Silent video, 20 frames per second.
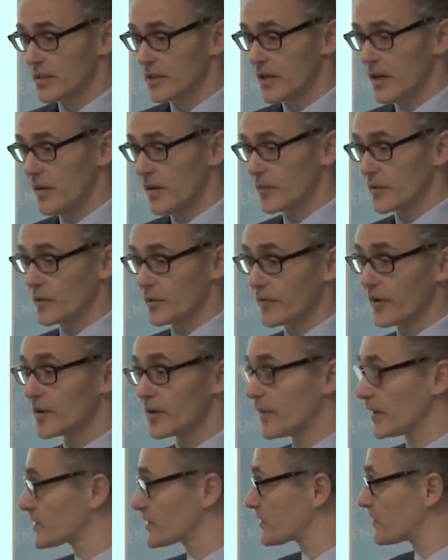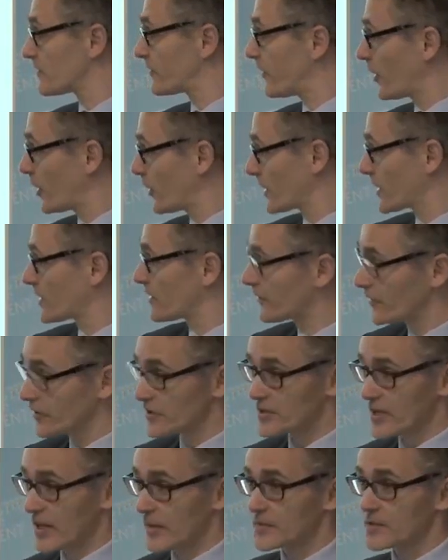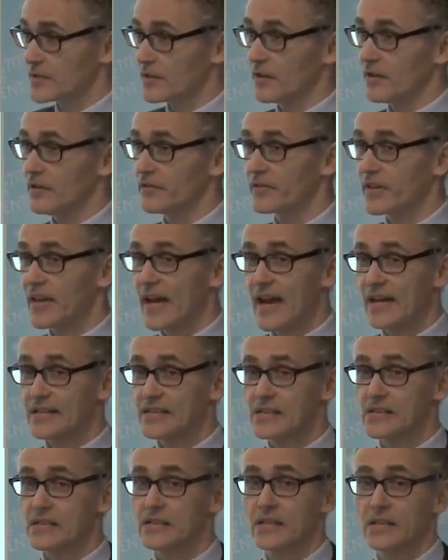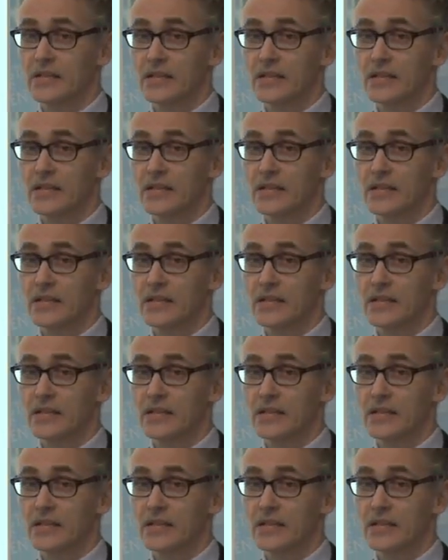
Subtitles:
We were very much following in the footsteps of Cass,